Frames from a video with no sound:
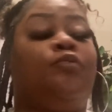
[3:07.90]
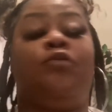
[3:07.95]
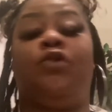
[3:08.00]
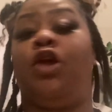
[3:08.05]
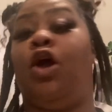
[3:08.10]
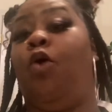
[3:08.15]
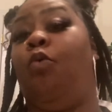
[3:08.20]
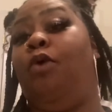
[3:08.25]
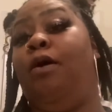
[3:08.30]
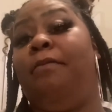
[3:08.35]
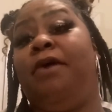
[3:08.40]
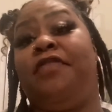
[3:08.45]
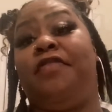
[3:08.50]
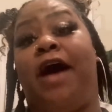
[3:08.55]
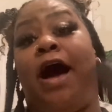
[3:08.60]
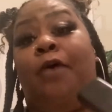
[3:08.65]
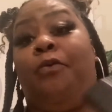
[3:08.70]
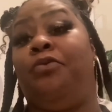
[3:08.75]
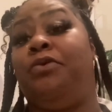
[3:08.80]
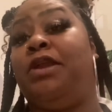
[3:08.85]
One mother I
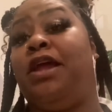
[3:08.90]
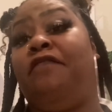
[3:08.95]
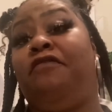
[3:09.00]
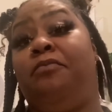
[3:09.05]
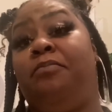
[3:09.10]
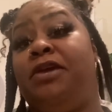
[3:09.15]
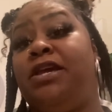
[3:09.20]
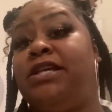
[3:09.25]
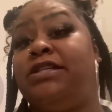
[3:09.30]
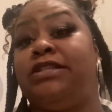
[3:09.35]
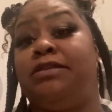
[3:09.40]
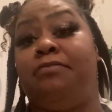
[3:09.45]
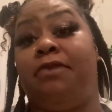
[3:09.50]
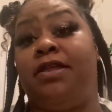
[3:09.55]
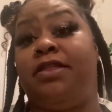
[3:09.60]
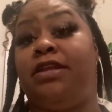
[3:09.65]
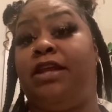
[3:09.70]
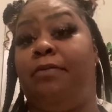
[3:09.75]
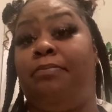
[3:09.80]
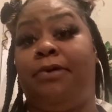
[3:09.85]
will never be is the mother
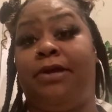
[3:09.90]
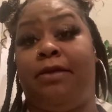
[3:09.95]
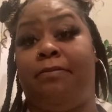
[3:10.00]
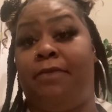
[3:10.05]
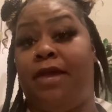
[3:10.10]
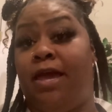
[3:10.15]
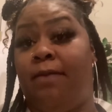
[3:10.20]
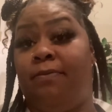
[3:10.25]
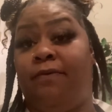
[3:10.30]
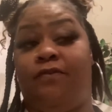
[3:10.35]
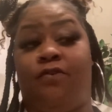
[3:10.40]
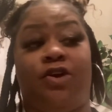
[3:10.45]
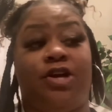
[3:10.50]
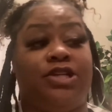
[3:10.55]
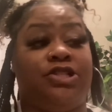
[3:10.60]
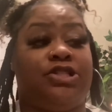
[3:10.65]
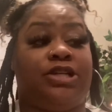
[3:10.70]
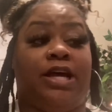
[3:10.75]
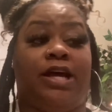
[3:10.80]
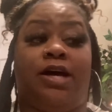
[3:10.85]
that put a man before her
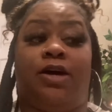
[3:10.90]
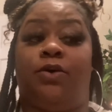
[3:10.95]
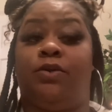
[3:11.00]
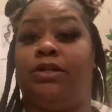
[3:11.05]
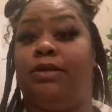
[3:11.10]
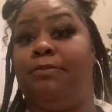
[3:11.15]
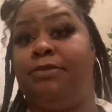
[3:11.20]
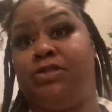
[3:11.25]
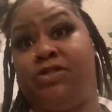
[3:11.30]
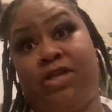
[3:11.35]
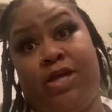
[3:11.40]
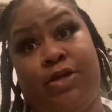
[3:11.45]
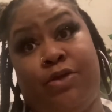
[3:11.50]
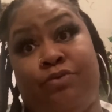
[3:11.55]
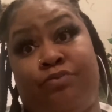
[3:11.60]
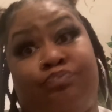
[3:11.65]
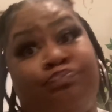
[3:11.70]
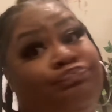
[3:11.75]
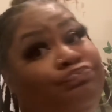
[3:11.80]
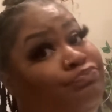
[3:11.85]
child. Let me tell you,
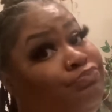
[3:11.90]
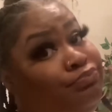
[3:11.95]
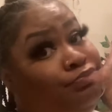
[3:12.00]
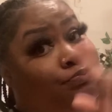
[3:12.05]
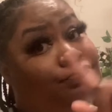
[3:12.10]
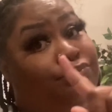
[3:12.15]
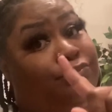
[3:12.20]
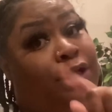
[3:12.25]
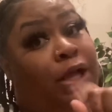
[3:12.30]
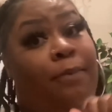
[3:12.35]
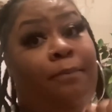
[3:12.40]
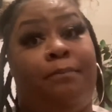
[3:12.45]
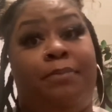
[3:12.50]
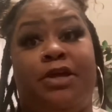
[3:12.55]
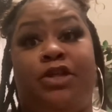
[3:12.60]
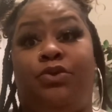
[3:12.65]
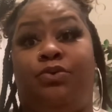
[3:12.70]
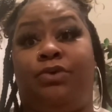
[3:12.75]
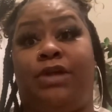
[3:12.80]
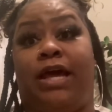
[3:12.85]
been
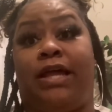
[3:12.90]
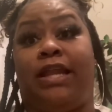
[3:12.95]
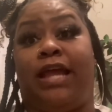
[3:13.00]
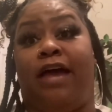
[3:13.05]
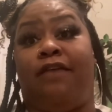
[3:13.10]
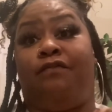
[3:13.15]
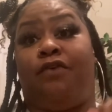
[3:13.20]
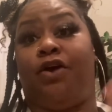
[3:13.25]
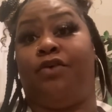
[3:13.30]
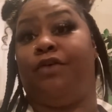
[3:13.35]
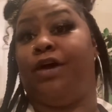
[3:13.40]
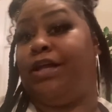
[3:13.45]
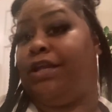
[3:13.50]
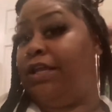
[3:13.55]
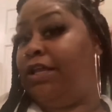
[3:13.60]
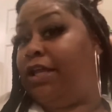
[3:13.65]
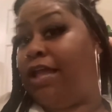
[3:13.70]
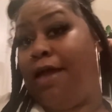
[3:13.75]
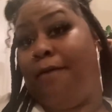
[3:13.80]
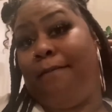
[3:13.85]
through that life already
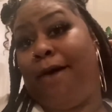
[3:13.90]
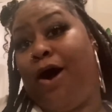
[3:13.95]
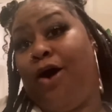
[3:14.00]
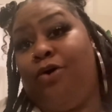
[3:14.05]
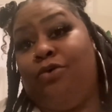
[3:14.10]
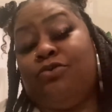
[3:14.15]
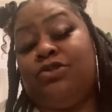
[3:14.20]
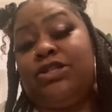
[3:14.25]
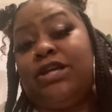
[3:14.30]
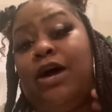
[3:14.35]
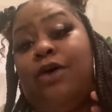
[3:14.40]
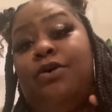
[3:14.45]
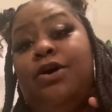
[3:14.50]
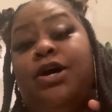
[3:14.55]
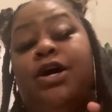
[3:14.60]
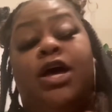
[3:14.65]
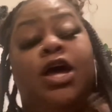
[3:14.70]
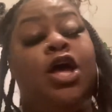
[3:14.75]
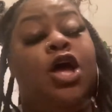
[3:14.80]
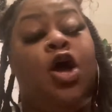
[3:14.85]
in my own
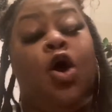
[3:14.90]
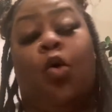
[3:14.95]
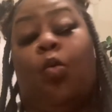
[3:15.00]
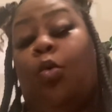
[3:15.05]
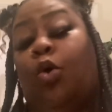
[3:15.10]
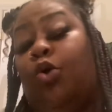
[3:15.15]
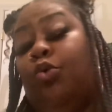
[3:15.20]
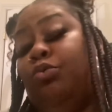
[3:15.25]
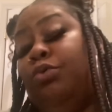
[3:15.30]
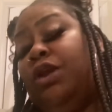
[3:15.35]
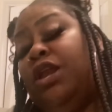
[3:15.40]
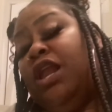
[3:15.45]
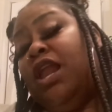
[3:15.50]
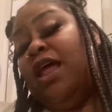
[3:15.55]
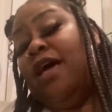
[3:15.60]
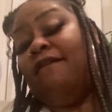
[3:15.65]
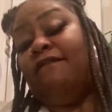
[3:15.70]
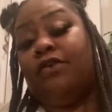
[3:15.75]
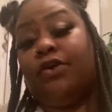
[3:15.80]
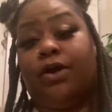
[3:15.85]
childhood. Will
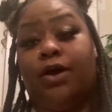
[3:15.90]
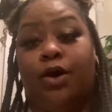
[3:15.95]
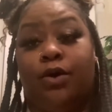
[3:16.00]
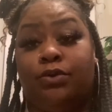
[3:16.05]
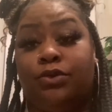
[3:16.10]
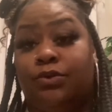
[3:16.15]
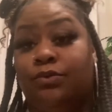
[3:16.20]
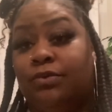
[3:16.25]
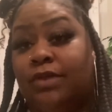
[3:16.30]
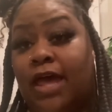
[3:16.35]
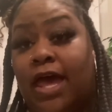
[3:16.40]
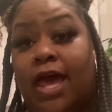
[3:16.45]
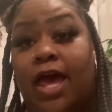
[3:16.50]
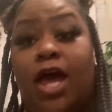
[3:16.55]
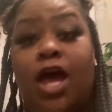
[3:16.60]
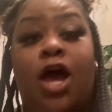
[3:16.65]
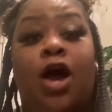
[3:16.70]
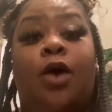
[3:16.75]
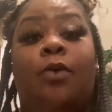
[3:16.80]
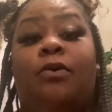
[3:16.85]
never go through that
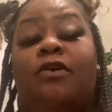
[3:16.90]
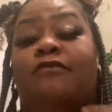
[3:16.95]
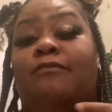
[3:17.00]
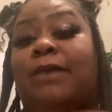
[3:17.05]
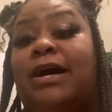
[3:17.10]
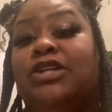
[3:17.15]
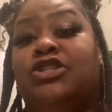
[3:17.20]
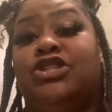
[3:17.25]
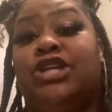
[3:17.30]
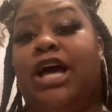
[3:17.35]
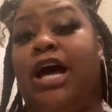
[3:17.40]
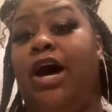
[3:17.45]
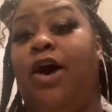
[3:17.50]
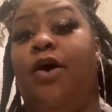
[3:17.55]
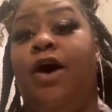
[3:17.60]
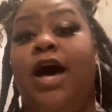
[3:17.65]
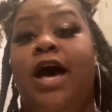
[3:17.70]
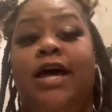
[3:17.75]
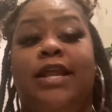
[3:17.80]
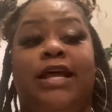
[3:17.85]
with my child.
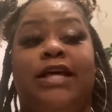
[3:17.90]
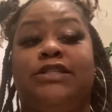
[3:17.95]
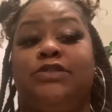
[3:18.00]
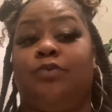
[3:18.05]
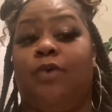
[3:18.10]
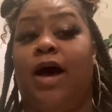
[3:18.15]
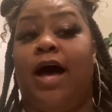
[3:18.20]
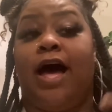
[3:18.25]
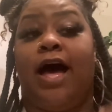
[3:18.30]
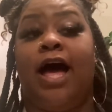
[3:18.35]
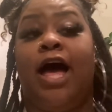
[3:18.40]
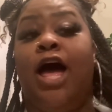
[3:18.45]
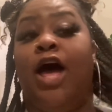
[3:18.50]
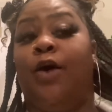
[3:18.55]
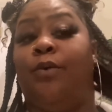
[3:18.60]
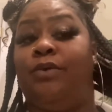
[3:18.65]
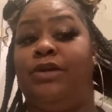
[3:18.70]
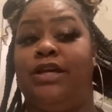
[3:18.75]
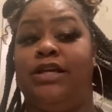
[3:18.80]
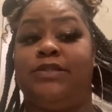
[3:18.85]
That's why
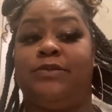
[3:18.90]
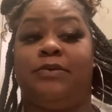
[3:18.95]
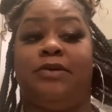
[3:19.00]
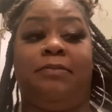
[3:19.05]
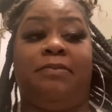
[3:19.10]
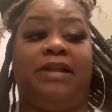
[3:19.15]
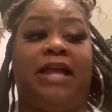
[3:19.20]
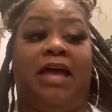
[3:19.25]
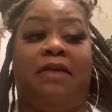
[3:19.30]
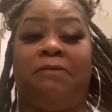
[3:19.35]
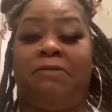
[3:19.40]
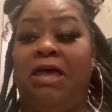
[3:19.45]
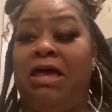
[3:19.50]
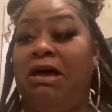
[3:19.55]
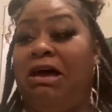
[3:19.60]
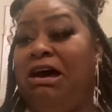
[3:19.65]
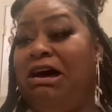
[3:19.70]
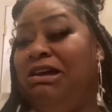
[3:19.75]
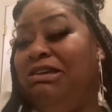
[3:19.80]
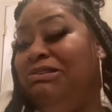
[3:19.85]
when niggas want to be like,
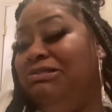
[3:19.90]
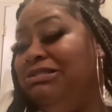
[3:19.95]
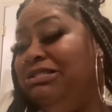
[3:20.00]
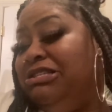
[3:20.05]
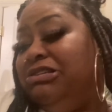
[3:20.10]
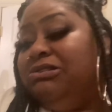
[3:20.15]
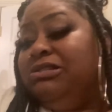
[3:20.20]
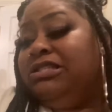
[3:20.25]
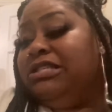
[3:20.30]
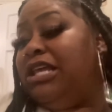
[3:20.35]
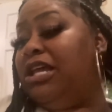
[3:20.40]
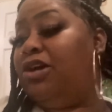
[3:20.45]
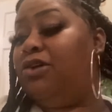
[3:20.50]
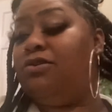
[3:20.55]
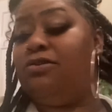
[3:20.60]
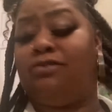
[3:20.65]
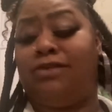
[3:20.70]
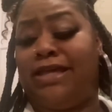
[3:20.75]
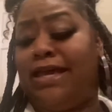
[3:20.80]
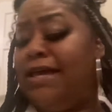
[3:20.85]
oh, you still single?
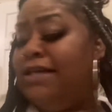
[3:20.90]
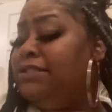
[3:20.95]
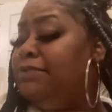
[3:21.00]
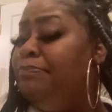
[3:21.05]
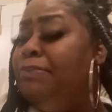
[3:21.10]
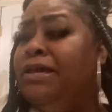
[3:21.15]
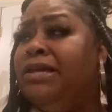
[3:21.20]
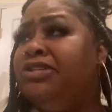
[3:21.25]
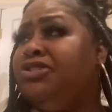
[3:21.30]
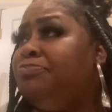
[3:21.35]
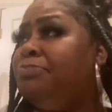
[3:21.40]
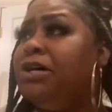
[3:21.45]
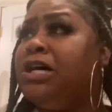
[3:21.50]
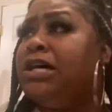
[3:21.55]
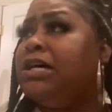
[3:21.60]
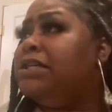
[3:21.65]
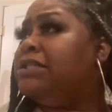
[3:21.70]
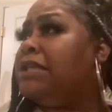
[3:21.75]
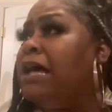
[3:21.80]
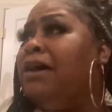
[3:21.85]
Yes, bitch,
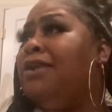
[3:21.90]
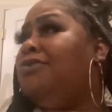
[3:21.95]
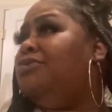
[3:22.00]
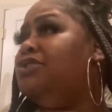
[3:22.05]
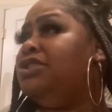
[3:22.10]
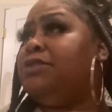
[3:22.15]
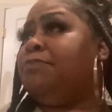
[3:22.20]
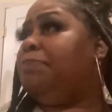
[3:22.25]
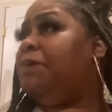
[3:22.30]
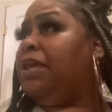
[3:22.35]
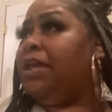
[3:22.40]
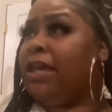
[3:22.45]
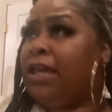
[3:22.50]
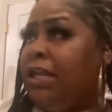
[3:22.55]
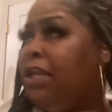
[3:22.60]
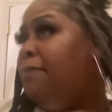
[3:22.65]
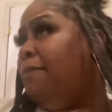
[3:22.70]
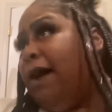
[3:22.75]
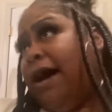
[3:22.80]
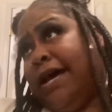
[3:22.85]
because I don't just pick
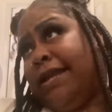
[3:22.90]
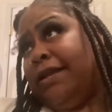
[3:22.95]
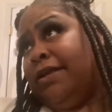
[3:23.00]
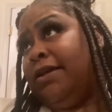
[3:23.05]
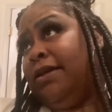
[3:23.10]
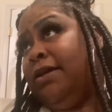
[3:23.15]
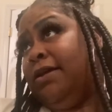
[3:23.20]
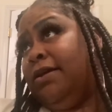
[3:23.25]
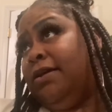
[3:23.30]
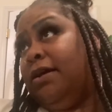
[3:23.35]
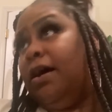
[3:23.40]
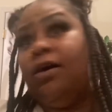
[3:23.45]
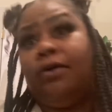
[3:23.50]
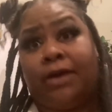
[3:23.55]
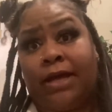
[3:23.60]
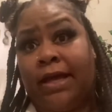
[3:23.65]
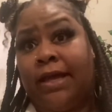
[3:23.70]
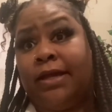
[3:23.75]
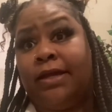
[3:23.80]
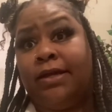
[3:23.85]
anybody,
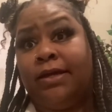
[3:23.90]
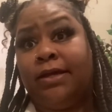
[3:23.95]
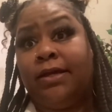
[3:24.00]
okay?